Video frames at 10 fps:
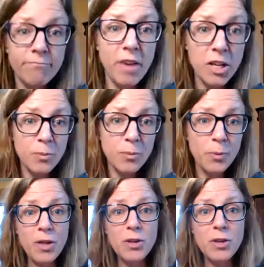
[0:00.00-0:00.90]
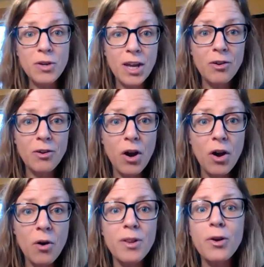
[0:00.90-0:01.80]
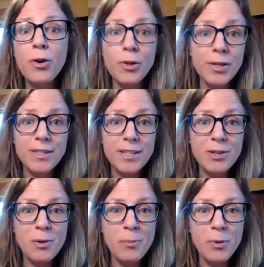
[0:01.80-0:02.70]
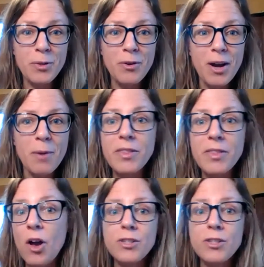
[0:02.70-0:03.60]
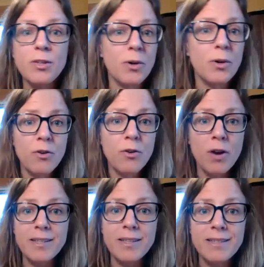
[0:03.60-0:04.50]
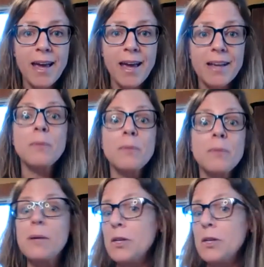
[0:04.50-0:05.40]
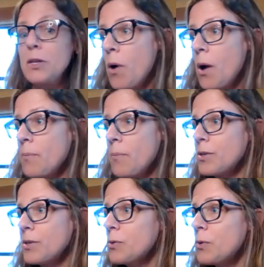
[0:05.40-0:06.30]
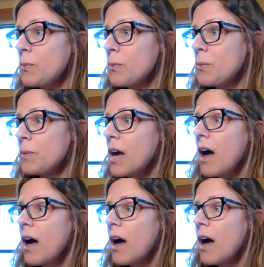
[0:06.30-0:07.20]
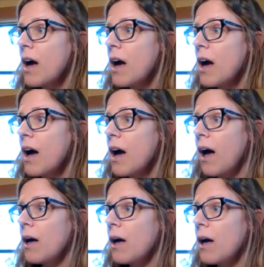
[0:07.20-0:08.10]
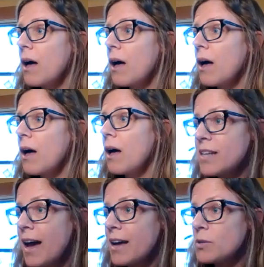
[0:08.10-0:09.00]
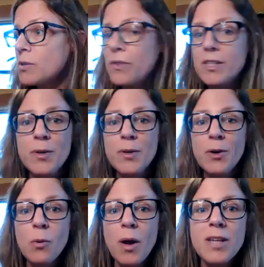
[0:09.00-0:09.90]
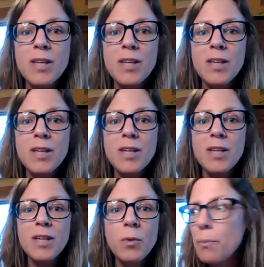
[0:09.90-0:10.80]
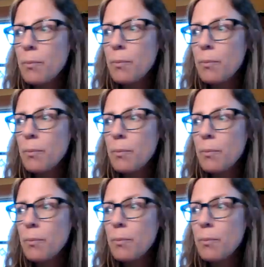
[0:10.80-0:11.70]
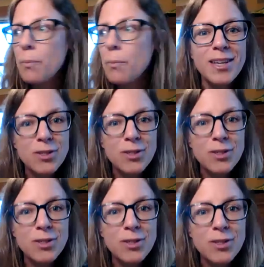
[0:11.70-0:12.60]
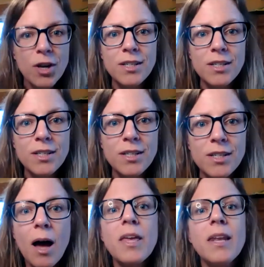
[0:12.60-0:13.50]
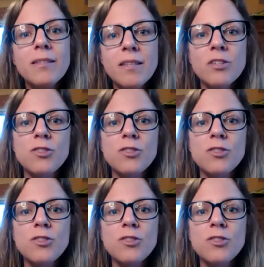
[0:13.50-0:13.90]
garden vegetable that you can grow, one of the earliest things you can put in the ground, but they also are a great snack. Sometimes they do show up in school meals. We had to just ask, will this be on the website? We are going to post links in the chat to the instructions.